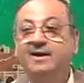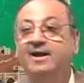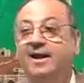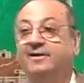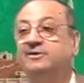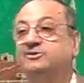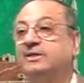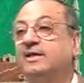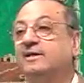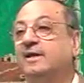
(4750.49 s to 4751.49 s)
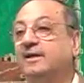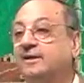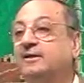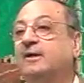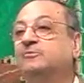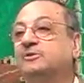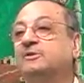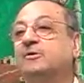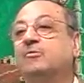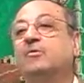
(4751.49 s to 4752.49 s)
understand, and it comes in the
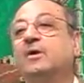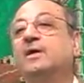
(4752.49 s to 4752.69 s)
Quran